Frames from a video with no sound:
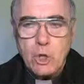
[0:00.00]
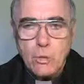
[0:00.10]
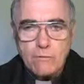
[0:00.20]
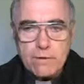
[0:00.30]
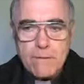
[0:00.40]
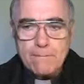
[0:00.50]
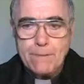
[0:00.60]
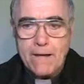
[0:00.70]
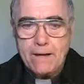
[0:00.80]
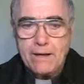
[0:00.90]
you will
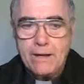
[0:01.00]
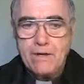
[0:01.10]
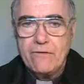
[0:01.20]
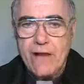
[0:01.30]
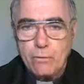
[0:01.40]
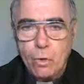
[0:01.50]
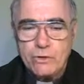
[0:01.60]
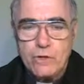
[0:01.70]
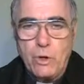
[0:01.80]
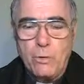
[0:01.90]
remember that I
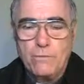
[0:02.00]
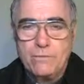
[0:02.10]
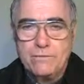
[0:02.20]
warned you.